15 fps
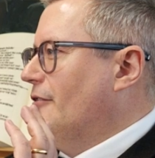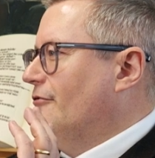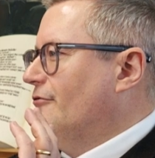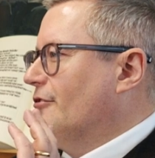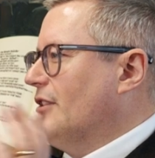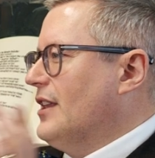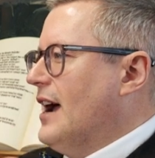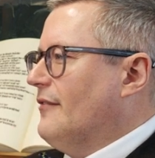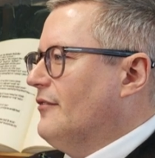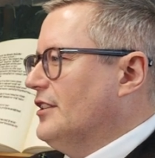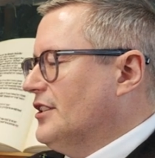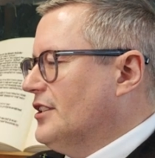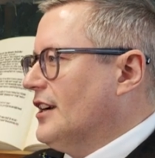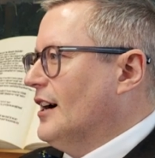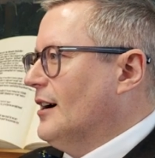for the
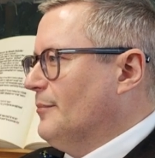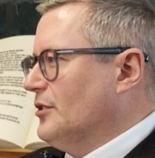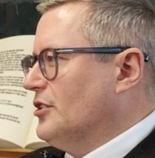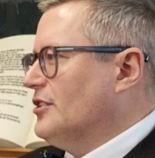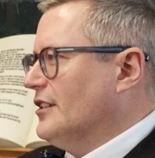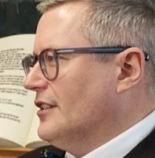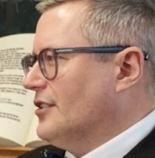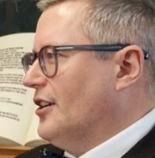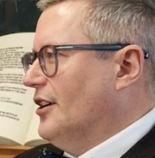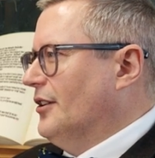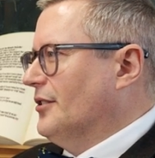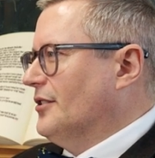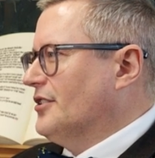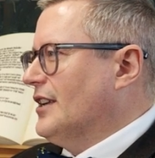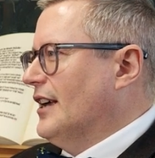average therapist, just
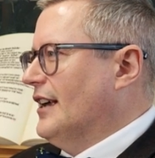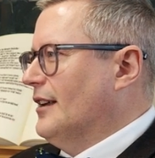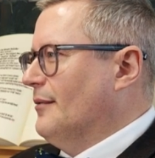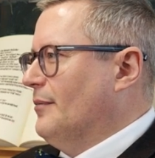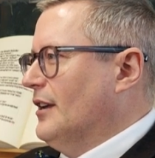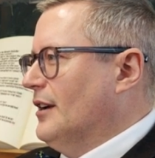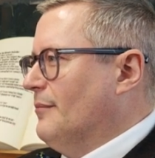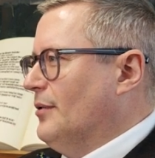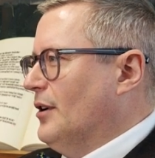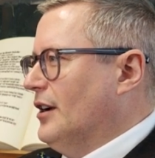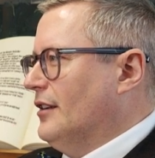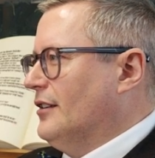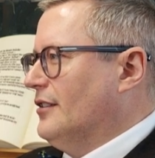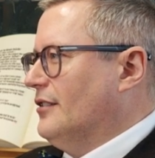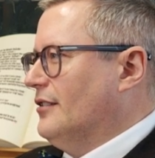understand a bit about